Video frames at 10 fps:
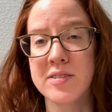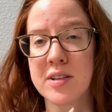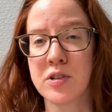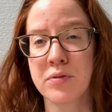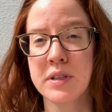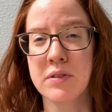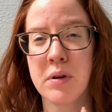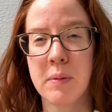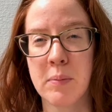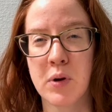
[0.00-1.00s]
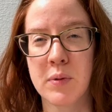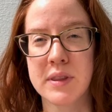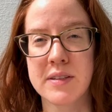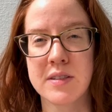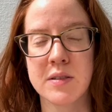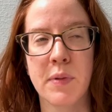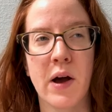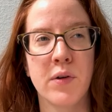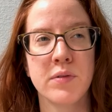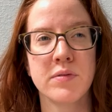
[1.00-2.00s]
I don't really remember what this is
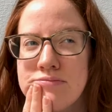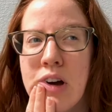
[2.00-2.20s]
about.